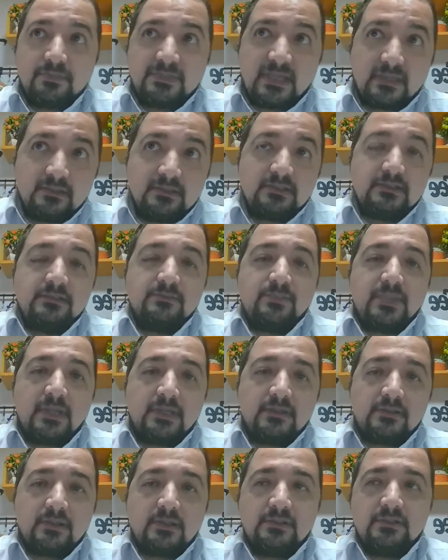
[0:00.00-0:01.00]
technical
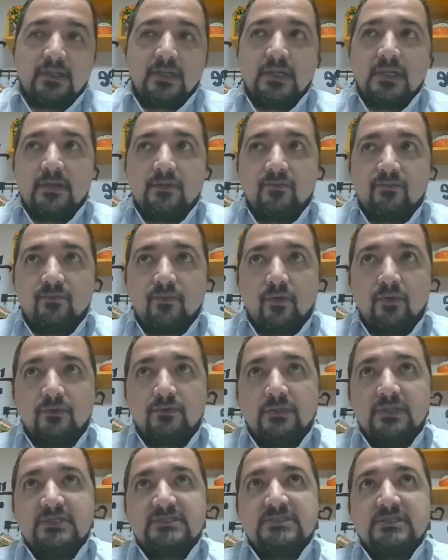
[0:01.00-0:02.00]
background, I have
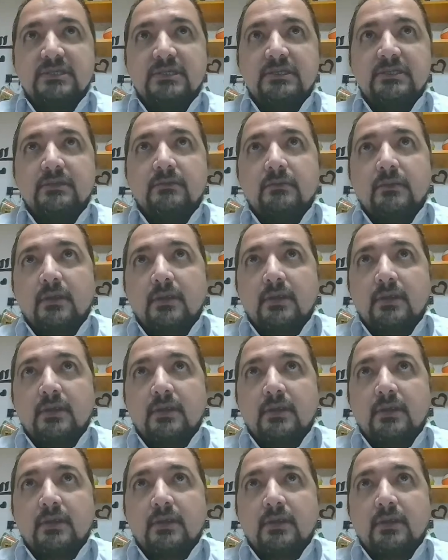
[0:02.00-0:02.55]
worked as a